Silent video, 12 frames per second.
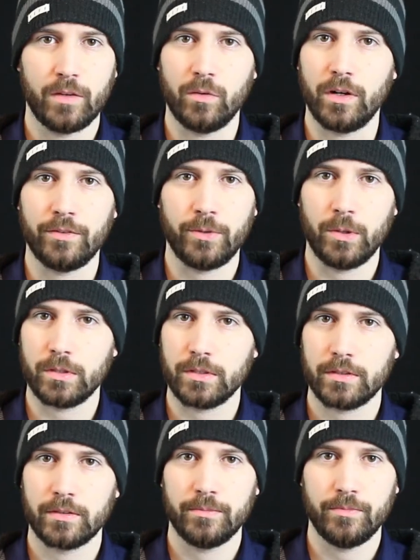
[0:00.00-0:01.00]
Well,
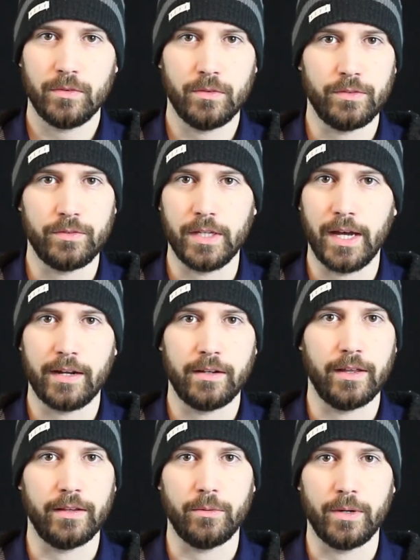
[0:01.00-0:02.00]
folks, we've got another